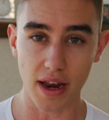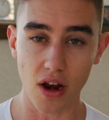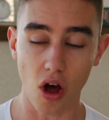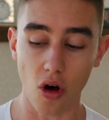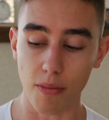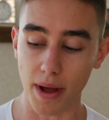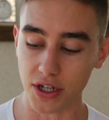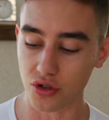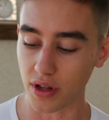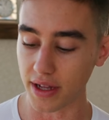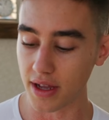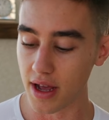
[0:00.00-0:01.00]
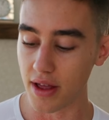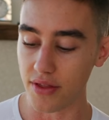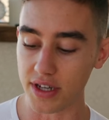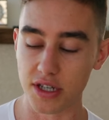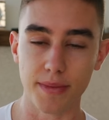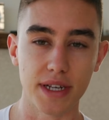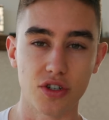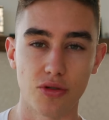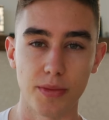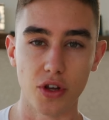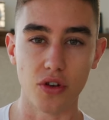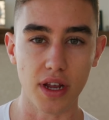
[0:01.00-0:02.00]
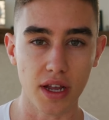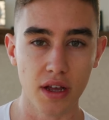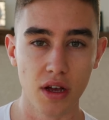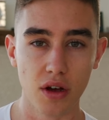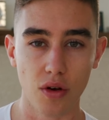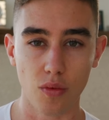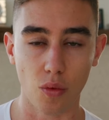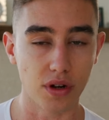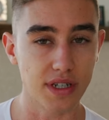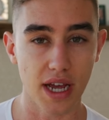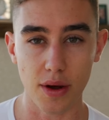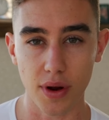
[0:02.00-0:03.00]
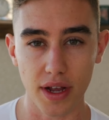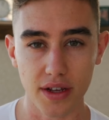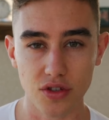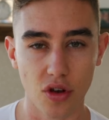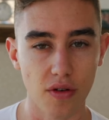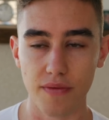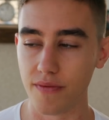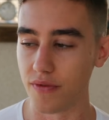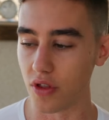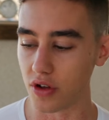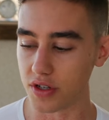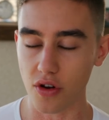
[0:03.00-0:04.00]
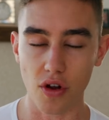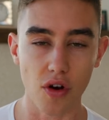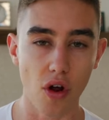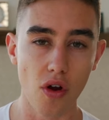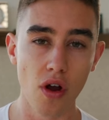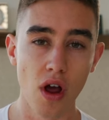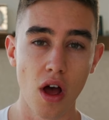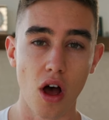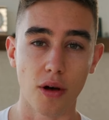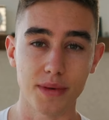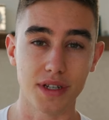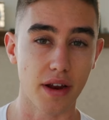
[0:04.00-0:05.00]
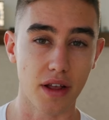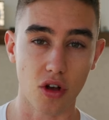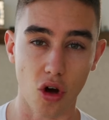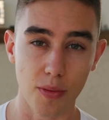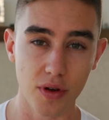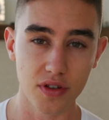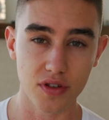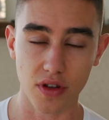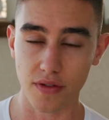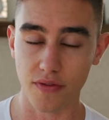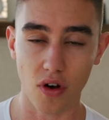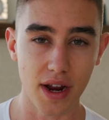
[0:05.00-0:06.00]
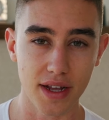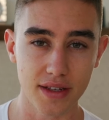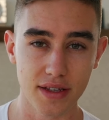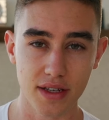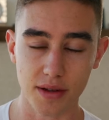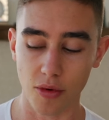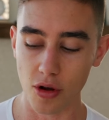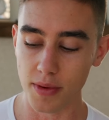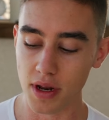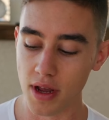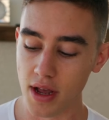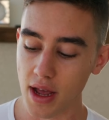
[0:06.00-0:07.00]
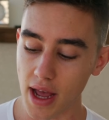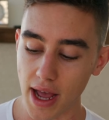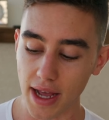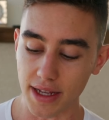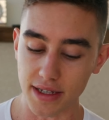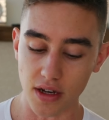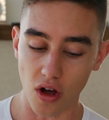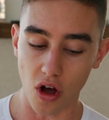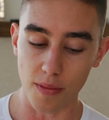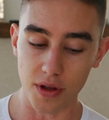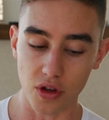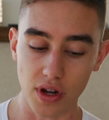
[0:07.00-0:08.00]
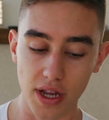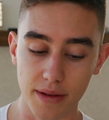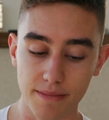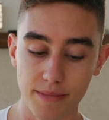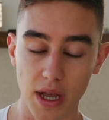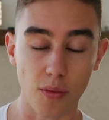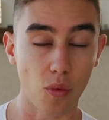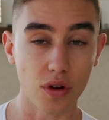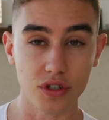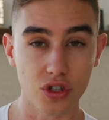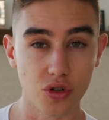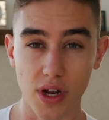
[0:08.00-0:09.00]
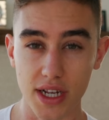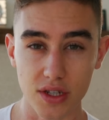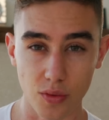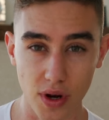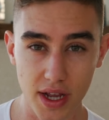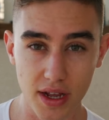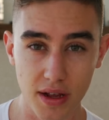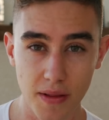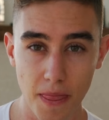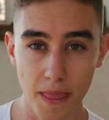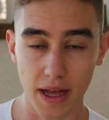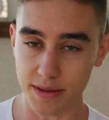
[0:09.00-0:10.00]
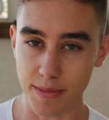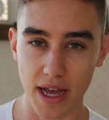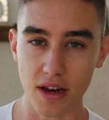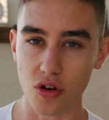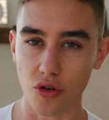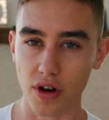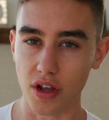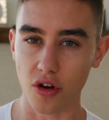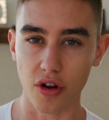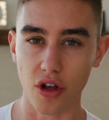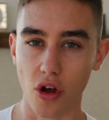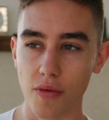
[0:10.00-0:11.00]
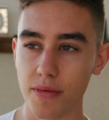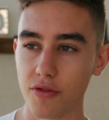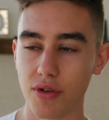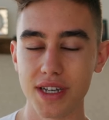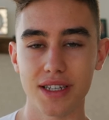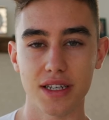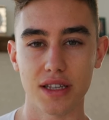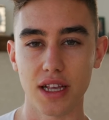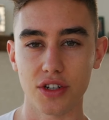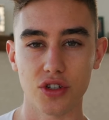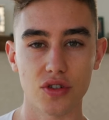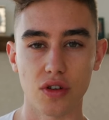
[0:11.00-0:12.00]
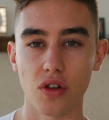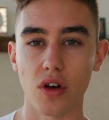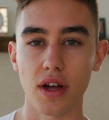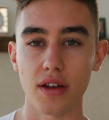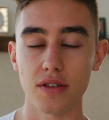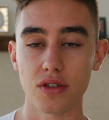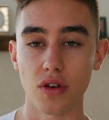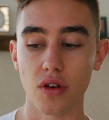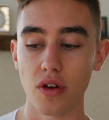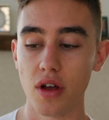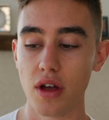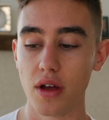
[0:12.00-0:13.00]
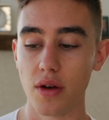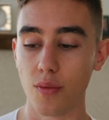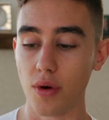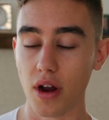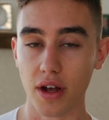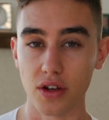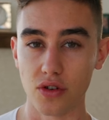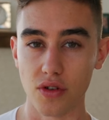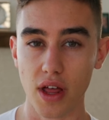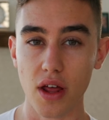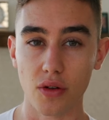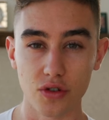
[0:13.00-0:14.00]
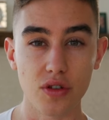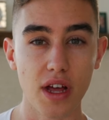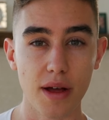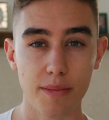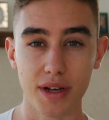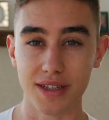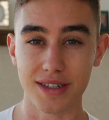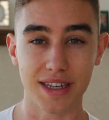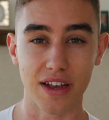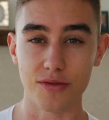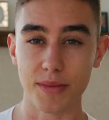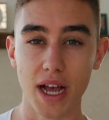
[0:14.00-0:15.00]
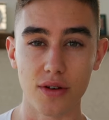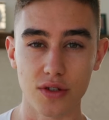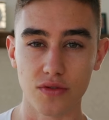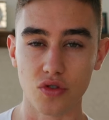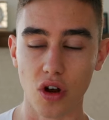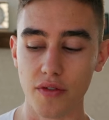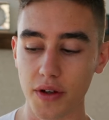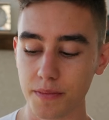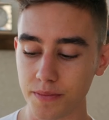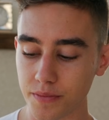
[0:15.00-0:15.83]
and I'll make sure like this semester I'm at uni one day a week. So for those of you who don't know, I'm studying commerce, finance at the moment, and I'm at uni 1 to 2 days a week. That's mandatory, you gotta go. The rest is lectures online. So when I can do that, I'll do that because it saves me hours of driving.